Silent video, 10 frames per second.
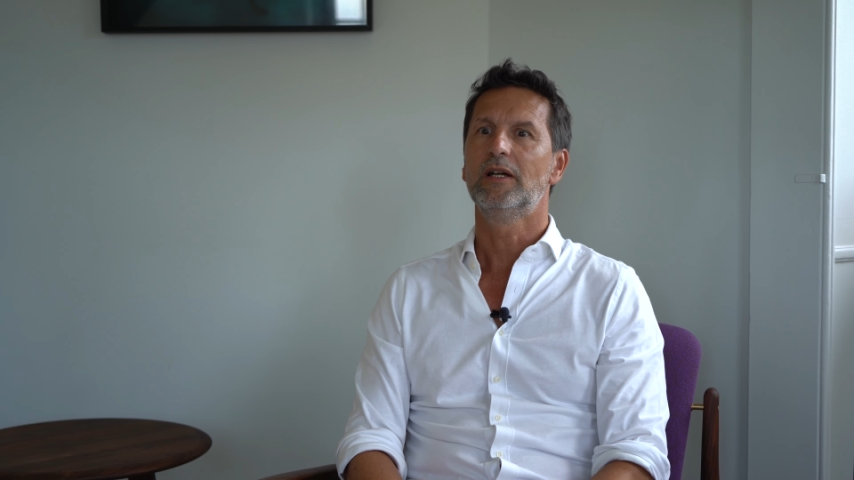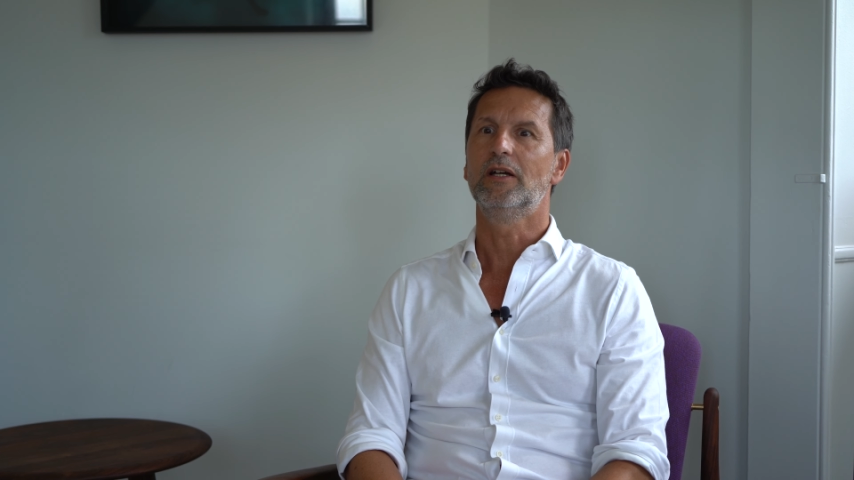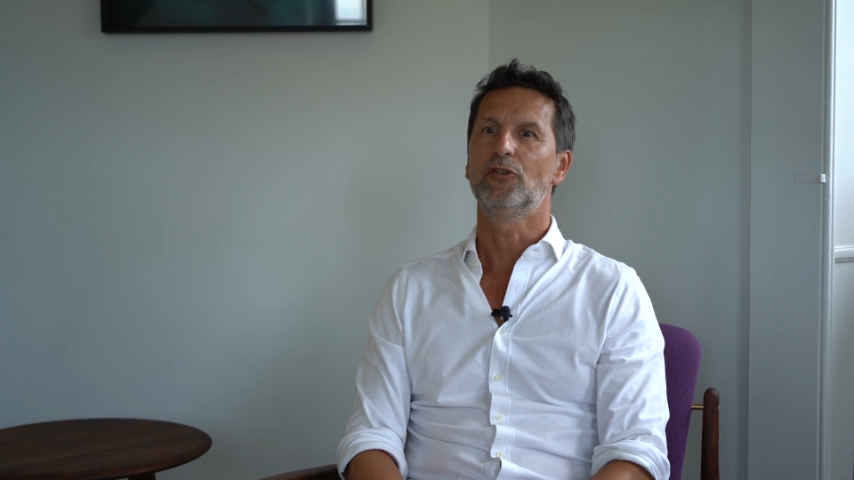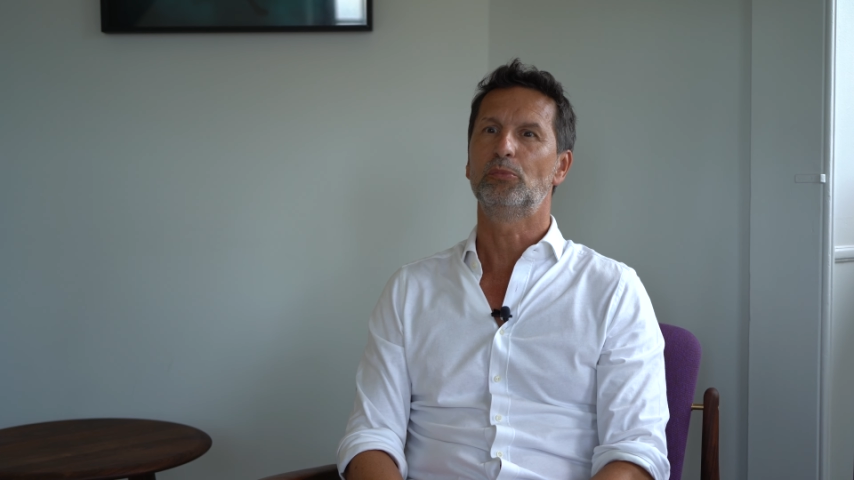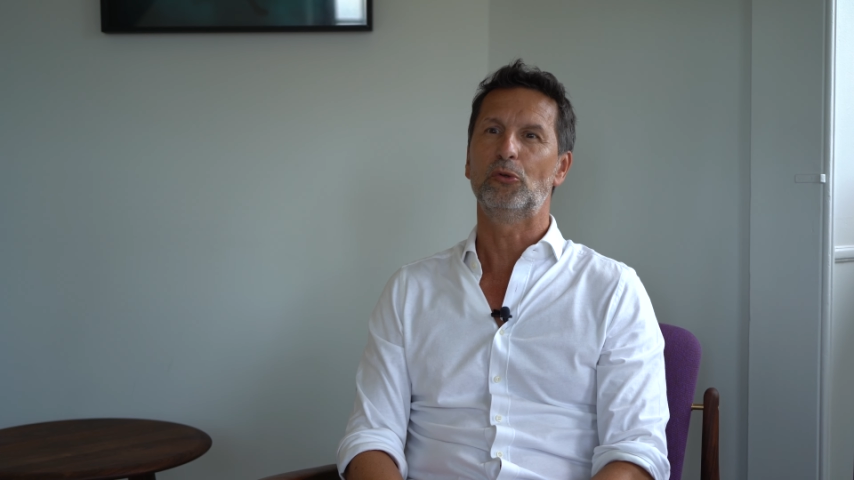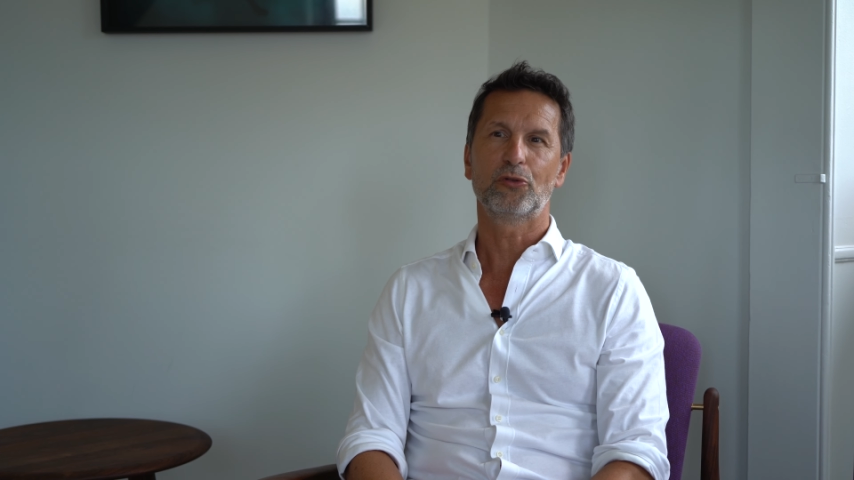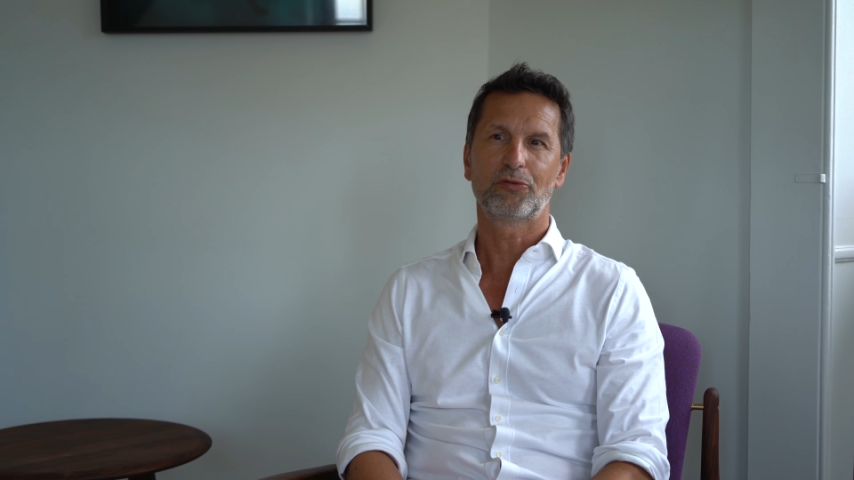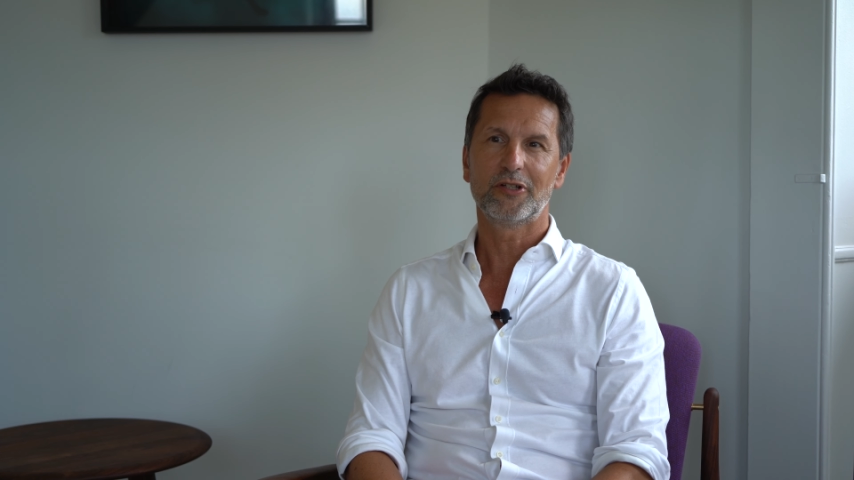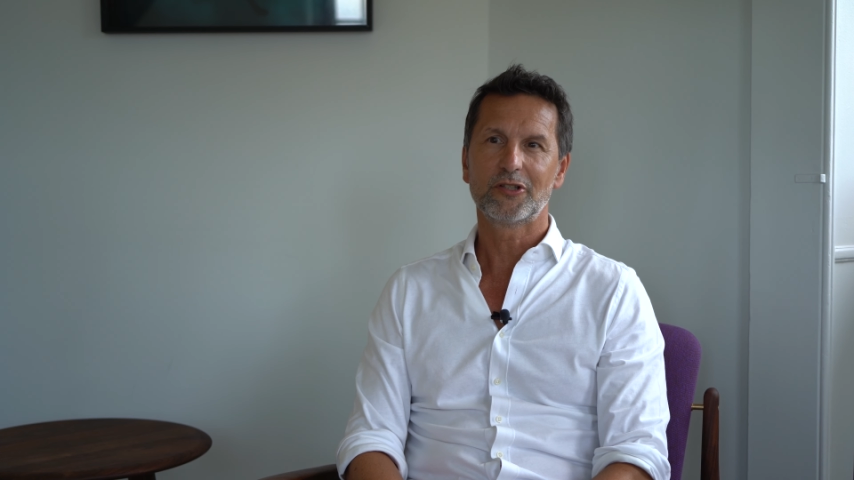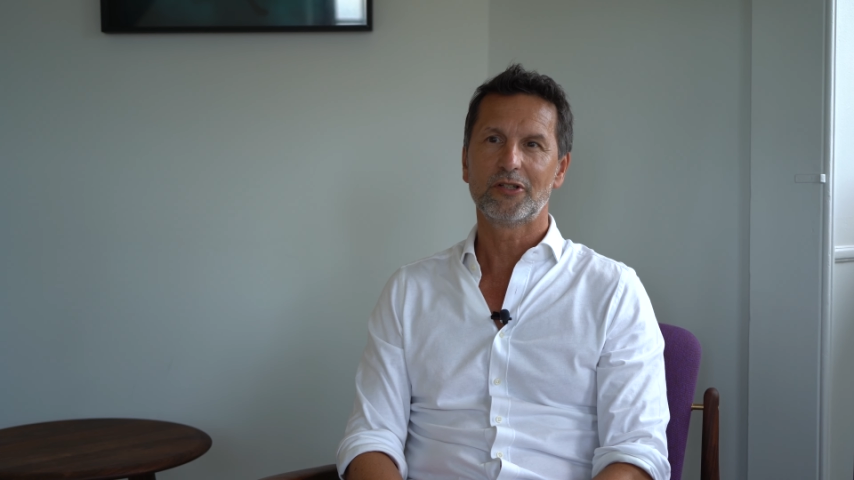a sports
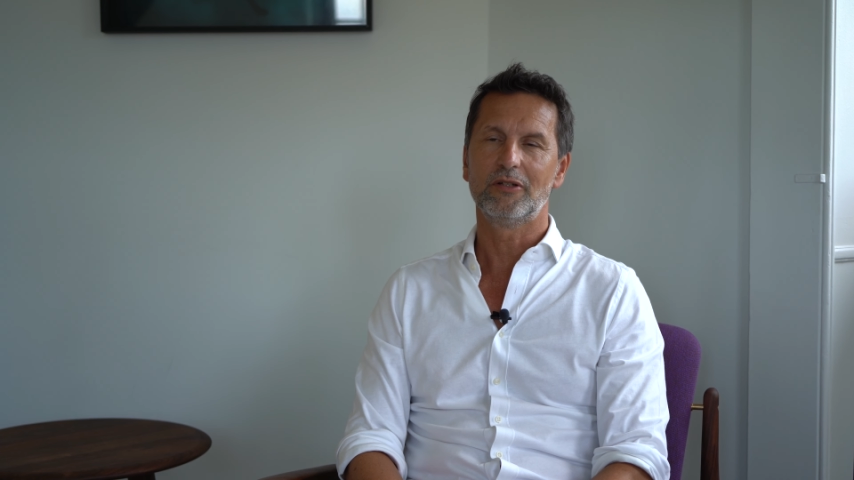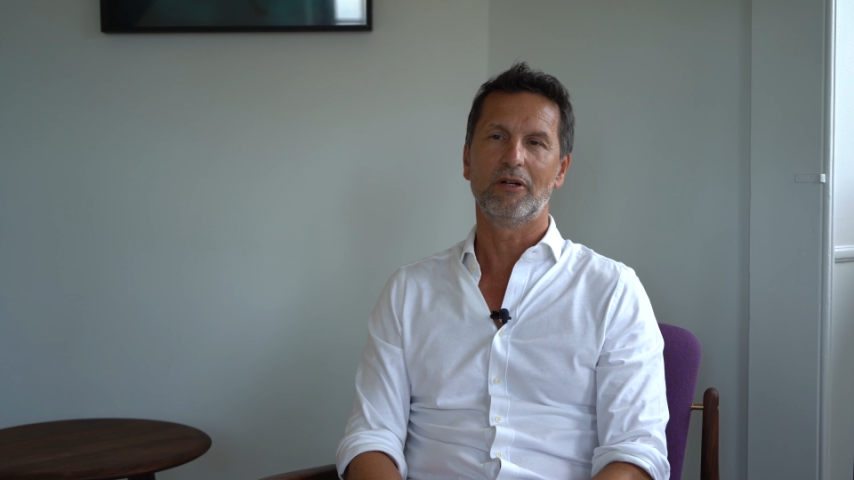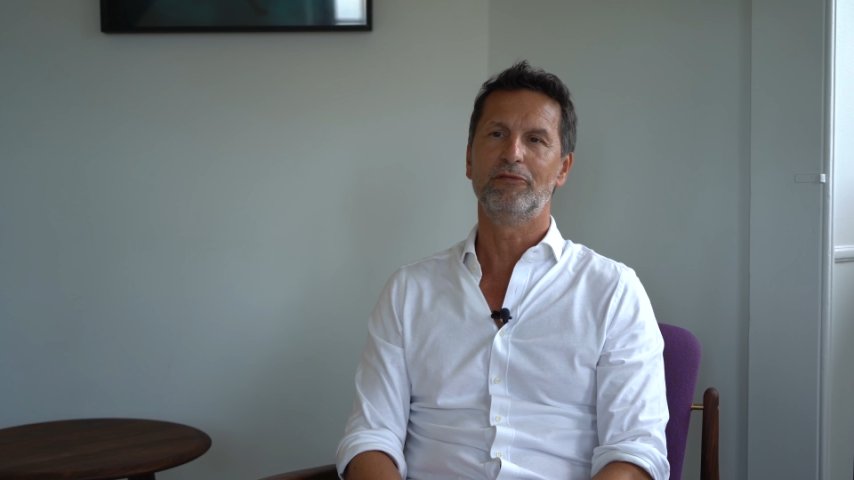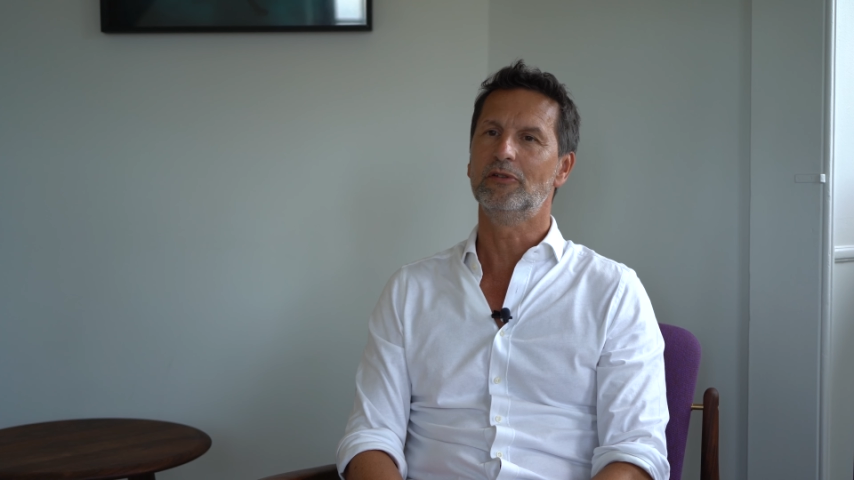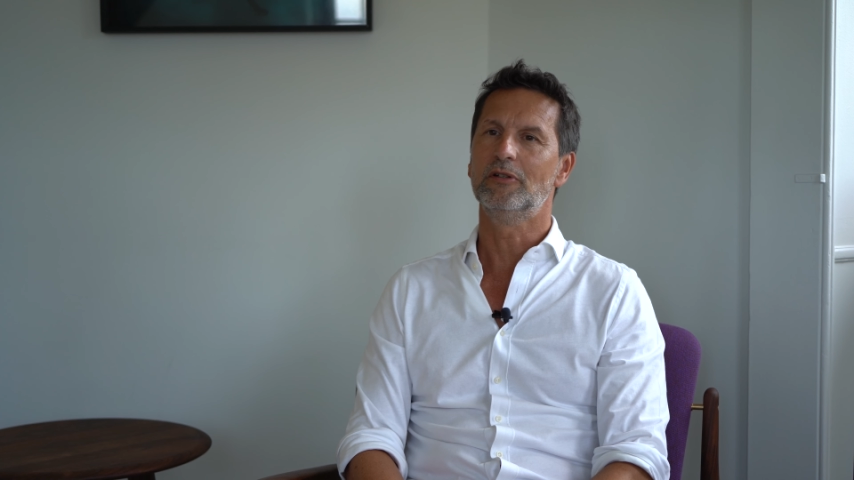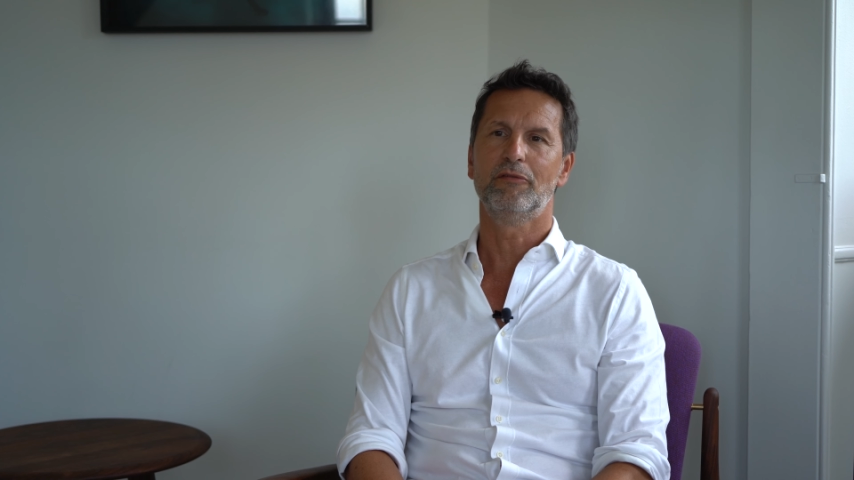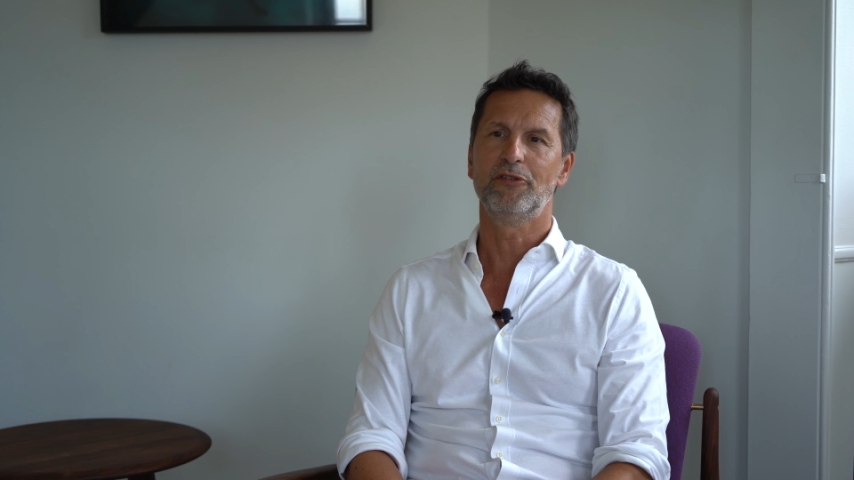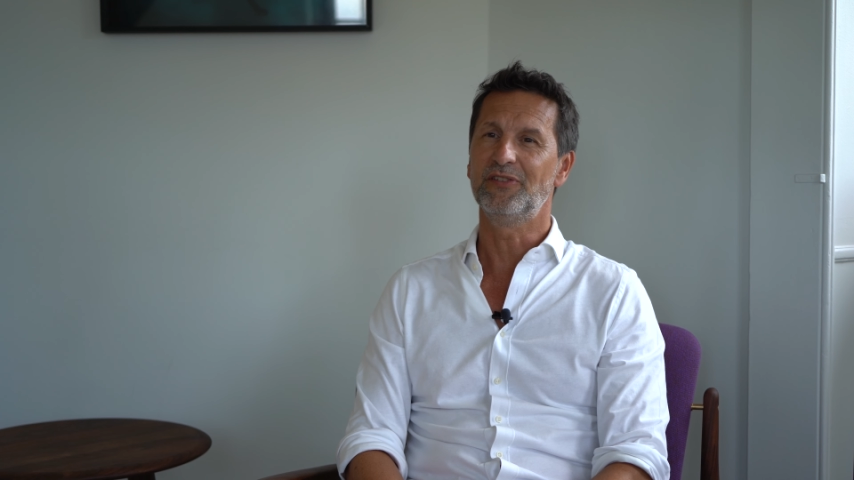of the